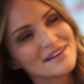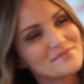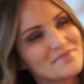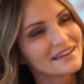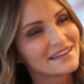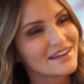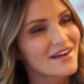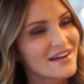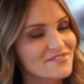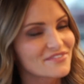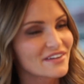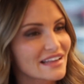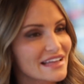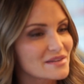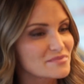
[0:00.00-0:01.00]
But no, I
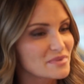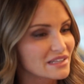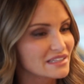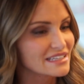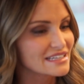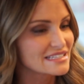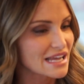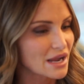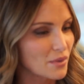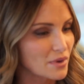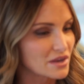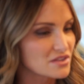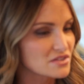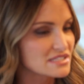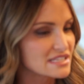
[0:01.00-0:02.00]
feel like building is like one
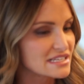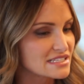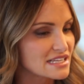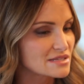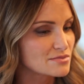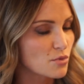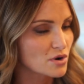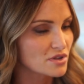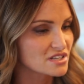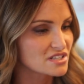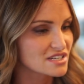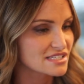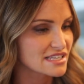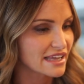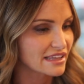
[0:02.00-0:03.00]
of those things. It's more than
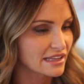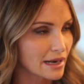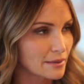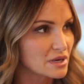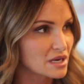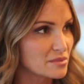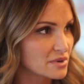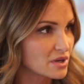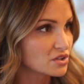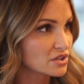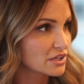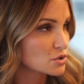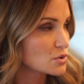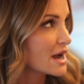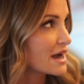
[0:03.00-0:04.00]
just saying like, I'm going to build.
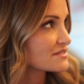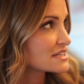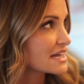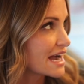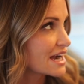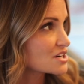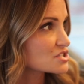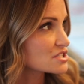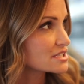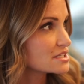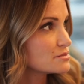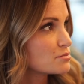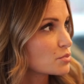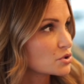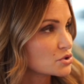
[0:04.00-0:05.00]
Like, you have to
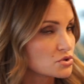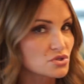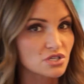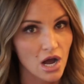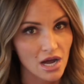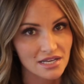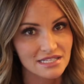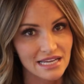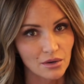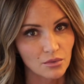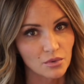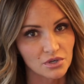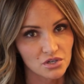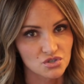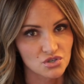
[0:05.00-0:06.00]
actually produce content
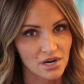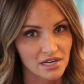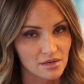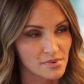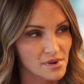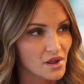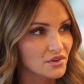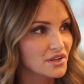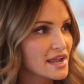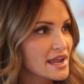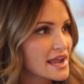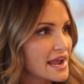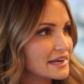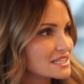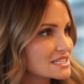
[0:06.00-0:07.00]
when you're trying to build.
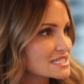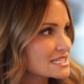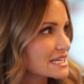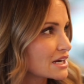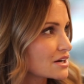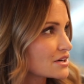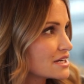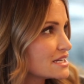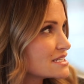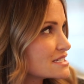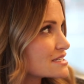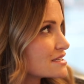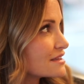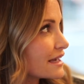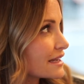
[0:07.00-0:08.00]
And it's scary
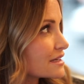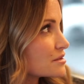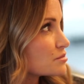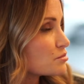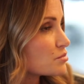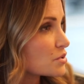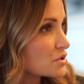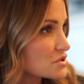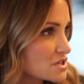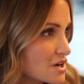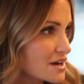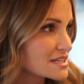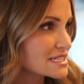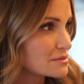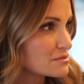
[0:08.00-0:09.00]
to like produce
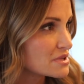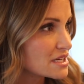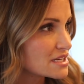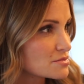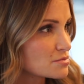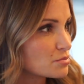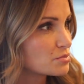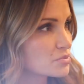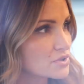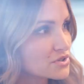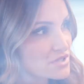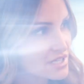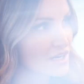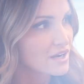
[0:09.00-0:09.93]
content, because producing